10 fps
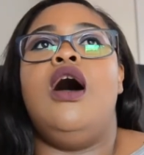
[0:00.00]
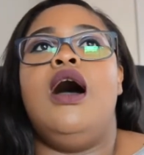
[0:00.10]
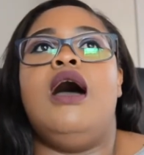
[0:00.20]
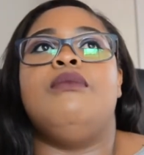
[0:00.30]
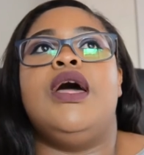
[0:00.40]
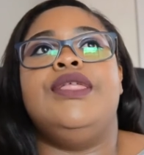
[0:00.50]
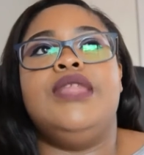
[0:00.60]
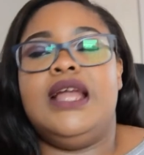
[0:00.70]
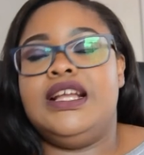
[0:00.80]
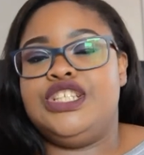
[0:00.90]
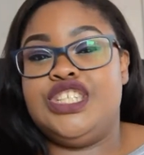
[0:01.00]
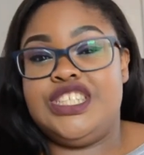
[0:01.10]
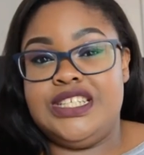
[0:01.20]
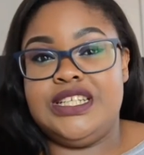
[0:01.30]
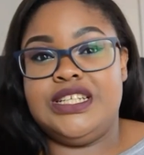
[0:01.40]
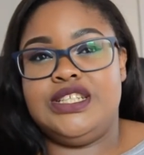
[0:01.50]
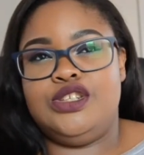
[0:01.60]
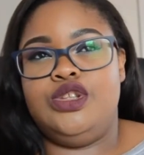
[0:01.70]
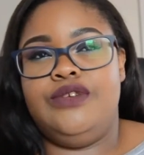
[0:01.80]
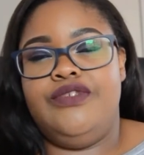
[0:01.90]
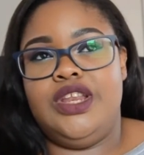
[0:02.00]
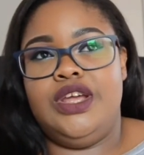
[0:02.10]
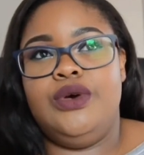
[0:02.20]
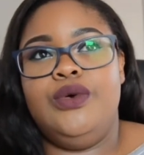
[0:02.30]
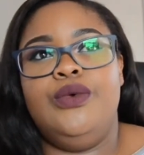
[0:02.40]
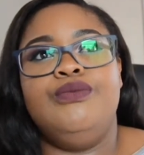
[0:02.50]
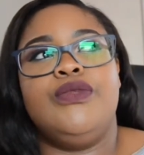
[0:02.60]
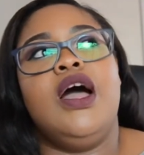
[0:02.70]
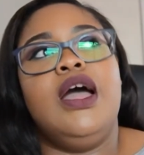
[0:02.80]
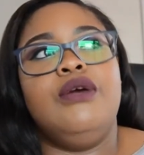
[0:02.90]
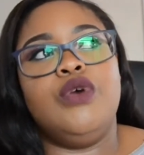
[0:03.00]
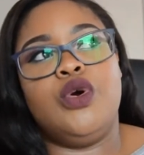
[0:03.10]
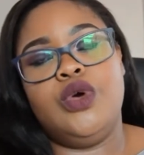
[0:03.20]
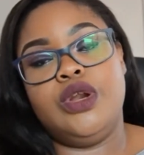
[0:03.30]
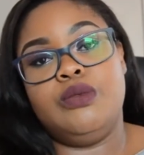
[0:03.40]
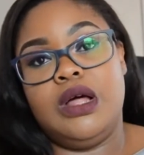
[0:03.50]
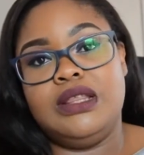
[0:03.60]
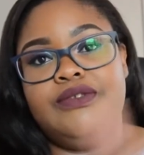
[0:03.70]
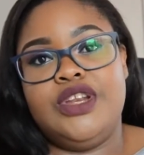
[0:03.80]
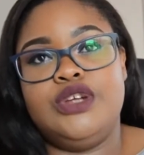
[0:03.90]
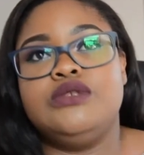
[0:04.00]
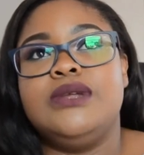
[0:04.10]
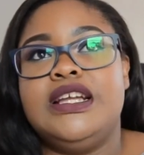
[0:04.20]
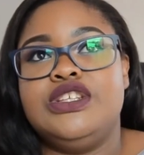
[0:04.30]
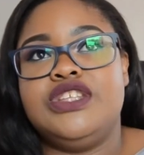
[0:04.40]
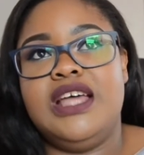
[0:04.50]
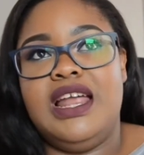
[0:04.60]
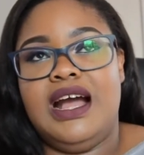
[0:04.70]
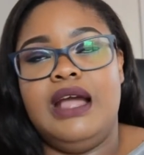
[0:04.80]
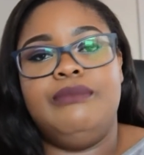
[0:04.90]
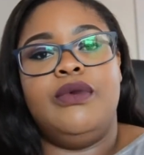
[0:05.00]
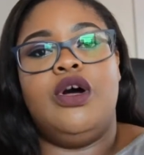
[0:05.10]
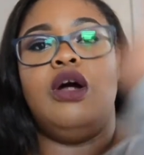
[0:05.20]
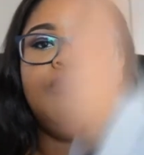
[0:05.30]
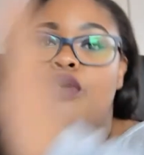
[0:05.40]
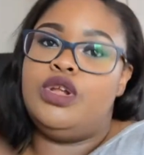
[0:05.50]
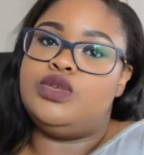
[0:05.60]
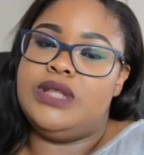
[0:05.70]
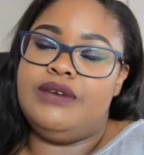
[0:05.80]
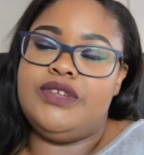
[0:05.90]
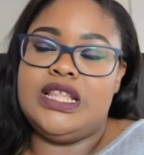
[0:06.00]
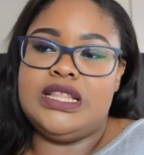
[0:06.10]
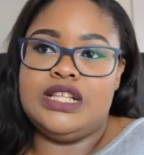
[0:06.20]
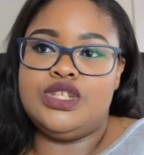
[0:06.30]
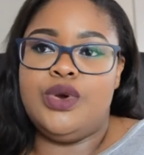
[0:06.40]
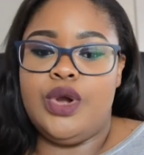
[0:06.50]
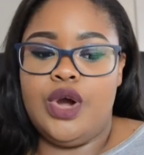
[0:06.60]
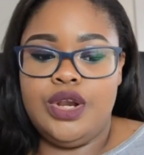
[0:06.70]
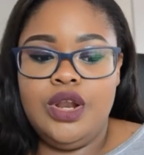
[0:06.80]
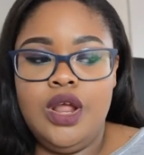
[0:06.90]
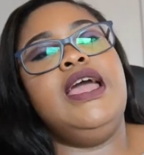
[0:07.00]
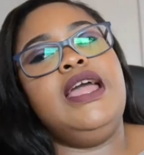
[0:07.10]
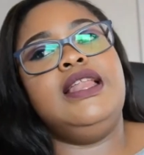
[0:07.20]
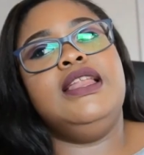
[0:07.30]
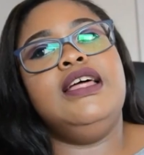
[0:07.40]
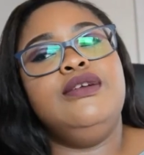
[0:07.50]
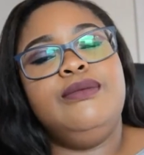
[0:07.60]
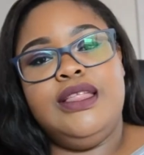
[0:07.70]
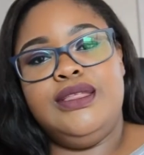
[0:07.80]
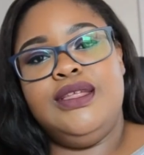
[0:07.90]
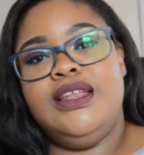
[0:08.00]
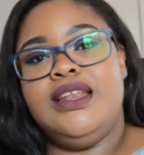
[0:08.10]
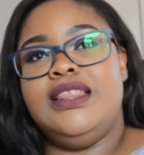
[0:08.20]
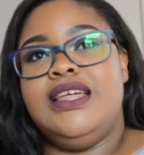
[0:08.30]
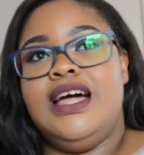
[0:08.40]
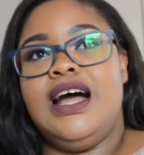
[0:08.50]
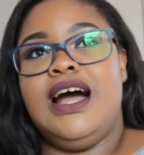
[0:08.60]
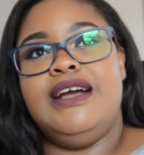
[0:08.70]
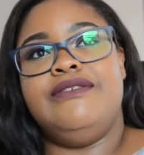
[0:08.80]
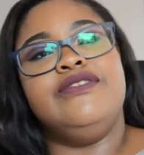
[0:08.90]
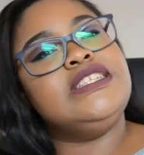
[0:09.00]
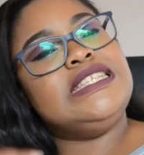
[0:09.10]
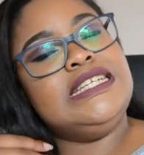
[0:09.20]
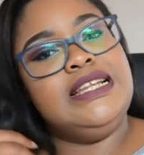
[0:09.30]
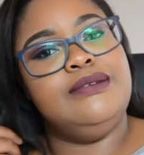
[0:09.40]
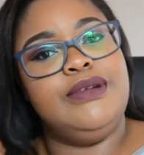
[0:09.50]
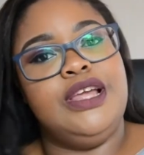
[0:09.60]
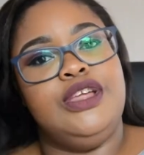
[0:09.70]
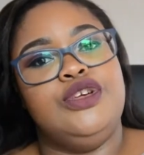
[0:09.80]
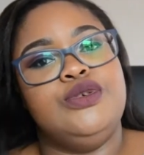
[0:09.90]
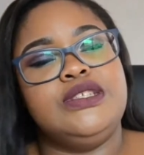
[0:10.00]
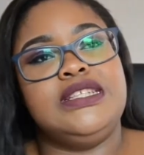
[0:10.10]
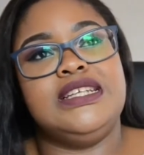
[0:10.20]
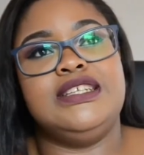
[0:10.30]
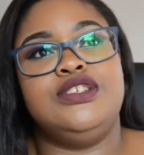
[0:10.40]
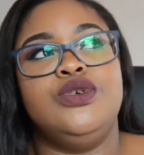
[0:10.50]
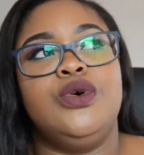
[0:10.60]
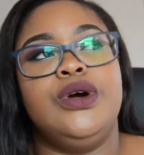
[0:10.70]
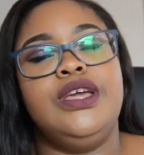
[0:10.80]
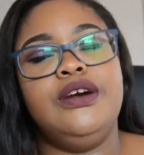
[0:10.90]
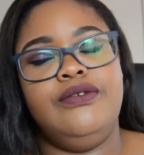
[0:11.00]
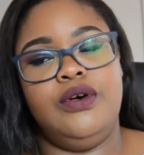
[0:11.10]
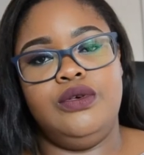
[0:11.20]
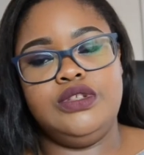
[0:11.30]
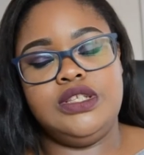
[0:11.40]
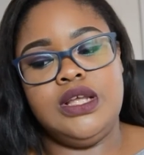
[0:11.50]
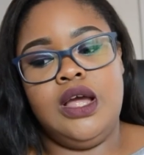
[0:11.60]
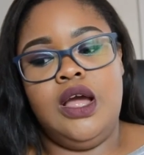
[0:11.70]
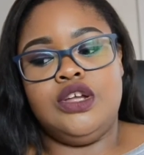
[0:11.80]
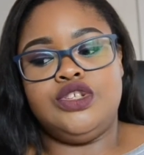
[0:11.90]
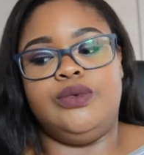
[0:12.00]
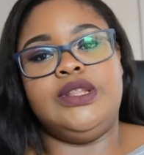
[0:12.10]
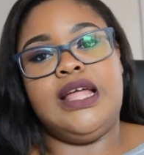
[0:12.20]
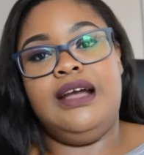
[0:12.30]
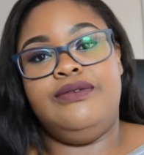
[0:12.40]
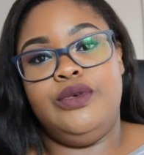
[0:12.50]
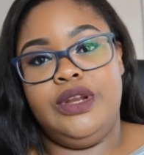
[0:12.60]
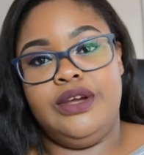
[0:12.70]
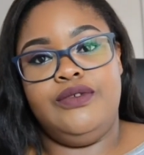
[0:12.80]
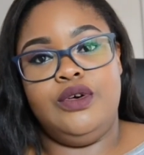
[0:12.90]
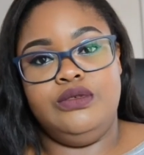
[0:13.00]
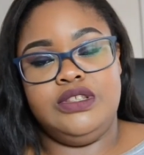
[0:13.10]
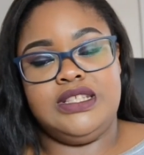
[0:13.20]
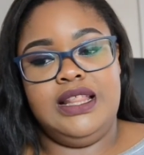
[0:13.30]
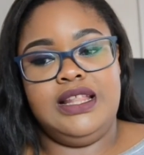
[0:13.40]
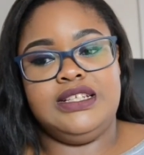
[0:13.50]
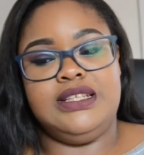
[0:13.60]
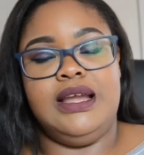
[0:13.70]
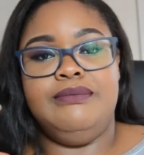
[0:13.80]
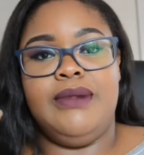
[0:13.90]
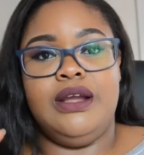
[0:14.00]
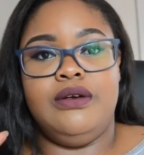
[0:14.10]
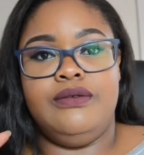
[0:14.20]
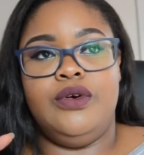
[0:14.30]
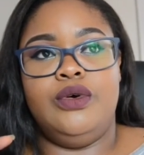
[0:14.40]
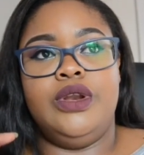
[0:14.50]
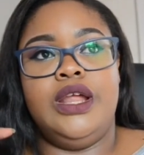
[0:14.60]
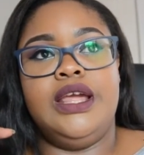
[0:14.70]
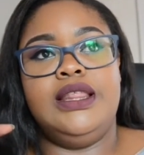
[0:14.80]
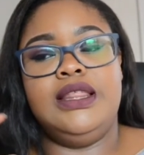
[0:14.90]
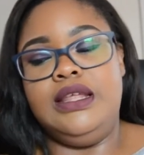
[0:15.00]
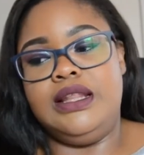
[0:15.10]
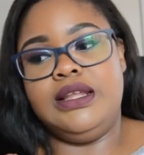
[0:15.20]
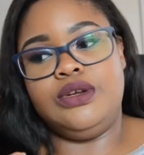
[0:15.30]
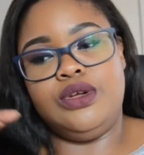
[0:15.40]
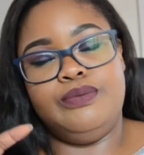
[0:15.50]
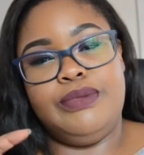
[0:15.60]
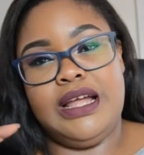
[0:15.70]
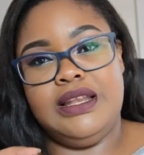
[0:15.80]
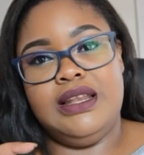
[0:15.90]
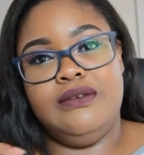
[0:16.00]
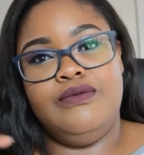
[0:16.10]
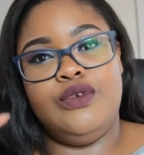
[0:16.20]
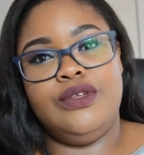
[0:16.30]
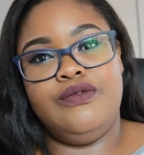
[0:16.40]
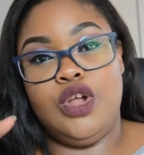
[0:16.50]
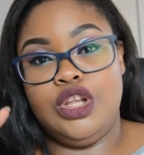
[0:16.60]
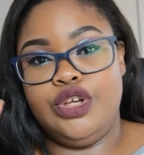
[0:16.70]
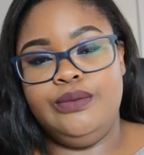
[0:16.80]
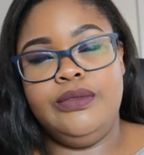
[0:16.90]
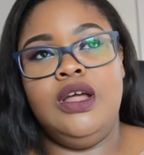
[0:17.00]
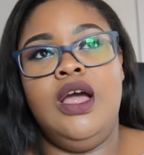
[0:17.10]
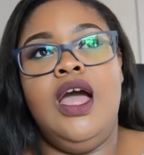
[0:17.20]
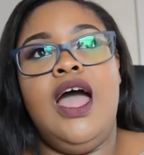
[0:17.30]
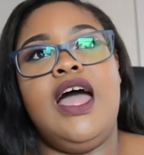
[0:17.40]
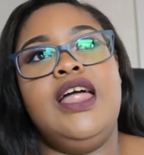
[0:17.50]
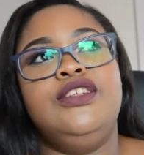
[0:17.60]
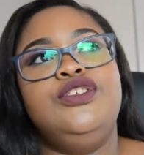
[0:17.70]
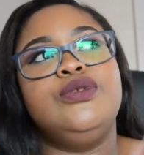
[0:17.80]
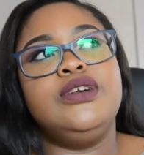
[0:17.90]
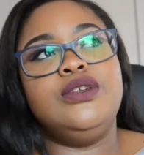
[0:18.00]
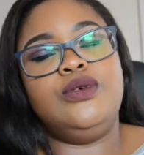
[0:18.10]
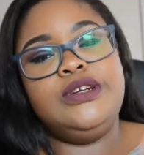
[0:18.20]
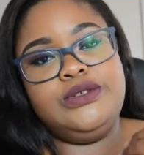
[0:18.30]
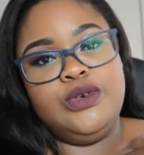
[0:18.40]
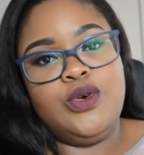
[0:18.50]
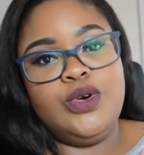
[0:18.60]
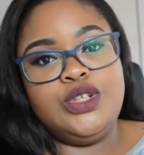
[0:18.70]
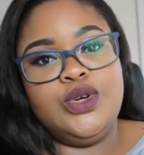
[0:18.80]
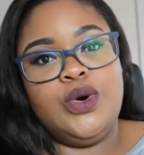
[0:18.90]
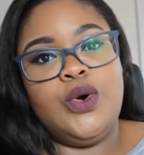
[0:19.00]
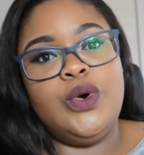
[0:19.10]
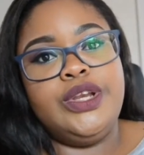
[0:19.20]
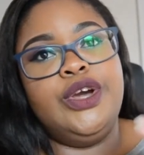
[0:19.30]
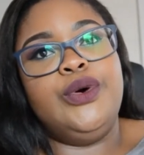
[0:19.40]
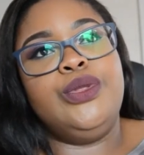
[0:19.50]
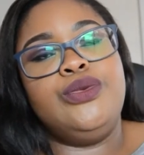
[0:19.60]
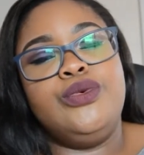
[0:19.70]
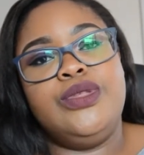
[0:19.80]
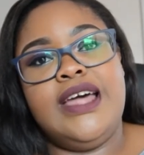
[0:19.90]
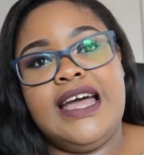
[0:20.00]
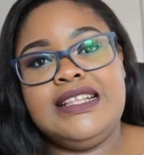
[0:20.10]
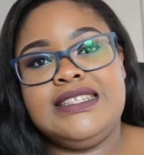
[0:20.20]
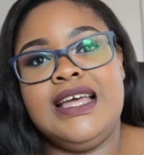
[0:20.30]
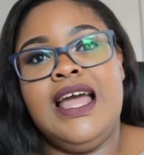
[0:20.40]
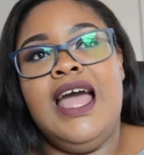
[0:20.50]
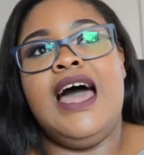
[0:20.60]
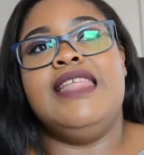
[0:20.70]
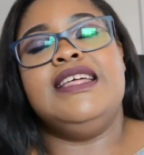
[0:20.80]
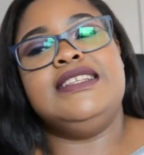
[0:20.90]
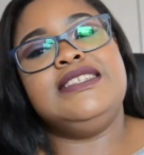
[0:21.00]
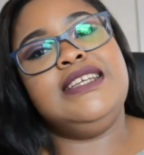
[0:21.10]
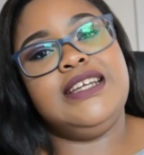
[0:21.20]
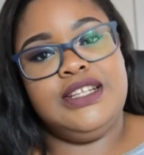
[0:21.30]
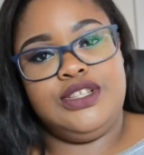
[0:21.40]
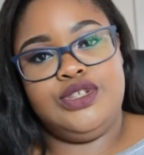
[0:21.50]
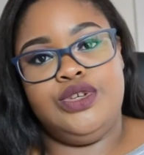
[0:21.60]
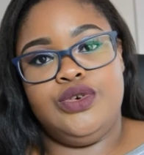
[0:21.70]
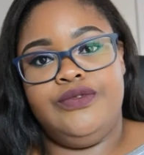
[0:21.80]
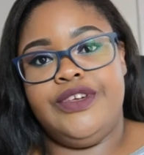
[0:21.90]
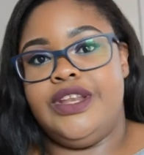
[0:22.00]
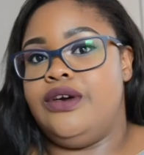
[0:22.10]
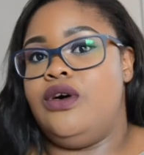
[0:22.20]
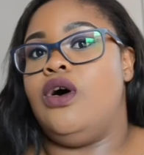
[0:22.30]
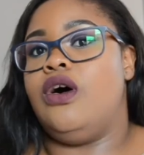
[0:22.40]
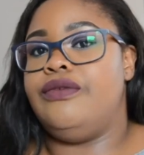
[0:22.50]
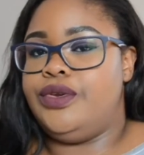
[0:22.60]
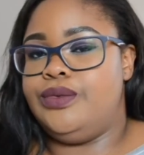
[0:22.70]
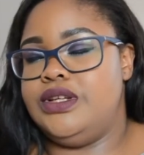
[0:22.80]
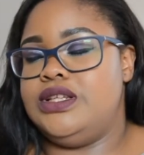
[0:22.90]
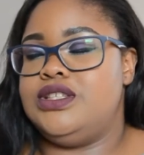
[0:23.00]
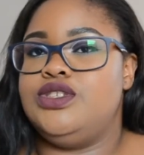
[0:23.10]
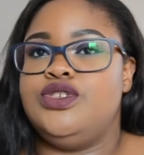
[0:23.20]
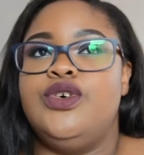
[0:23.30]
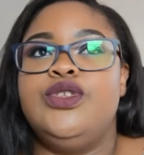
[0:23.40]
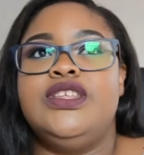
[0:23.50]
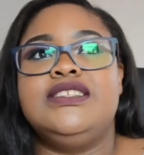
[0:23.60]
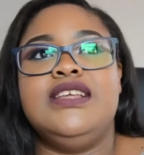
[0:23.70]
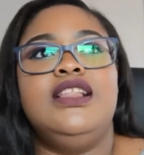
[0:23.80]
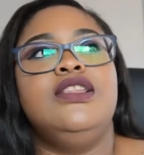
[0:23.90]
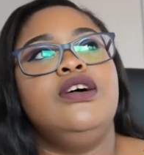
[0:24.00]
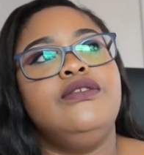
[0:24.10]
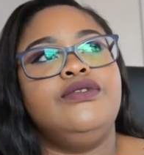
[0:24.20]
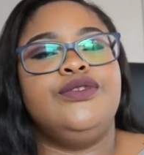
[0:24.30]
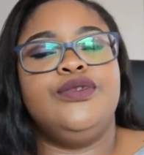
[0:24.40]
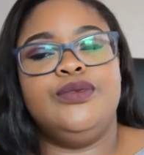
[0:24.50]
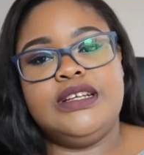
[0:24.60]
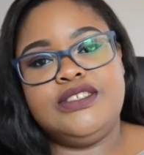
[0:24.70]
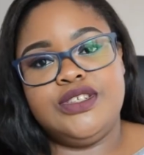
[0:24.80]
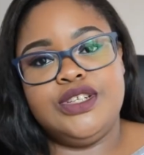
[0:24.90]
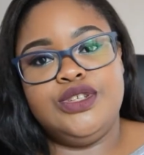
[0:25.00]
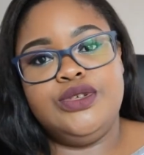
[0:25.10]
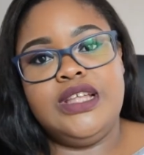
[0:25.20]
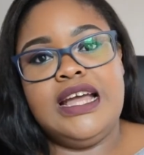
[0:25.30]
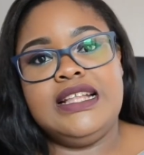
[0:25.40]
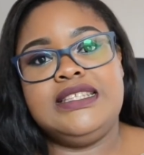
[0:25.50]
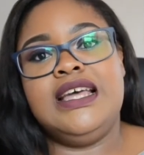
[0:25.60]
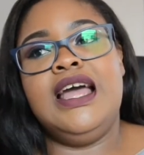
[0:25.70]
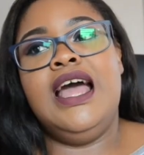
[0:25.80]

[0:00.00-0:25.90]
and then I just sync it to the video. I record it while the video is playing so that I'm on point with everything that's going on. Another method that I've seen being used is your earphones. So with the iPhone earphones, there's a microphone in the little button for the volume, and you can always record your audio through that and then sync it to your video afterwards. So there's a lot of different ways you could do that.